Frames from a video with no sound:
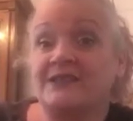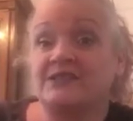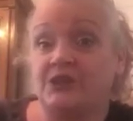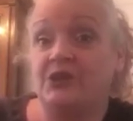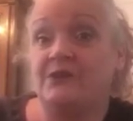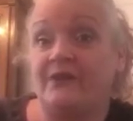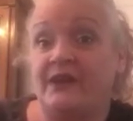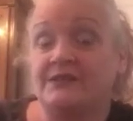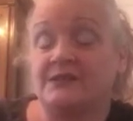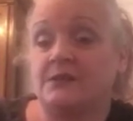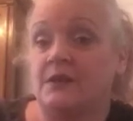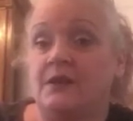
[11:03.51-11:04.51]

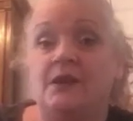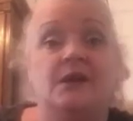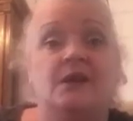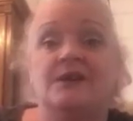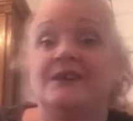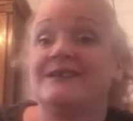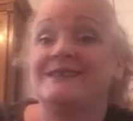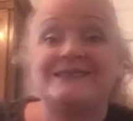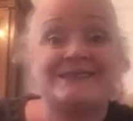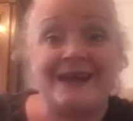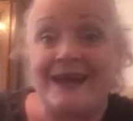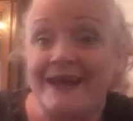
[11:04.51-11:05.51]
service,
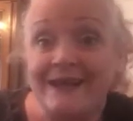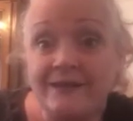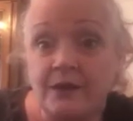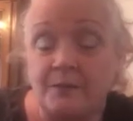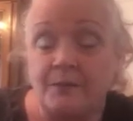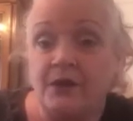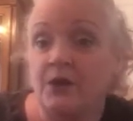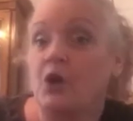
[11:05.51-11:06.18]
take them.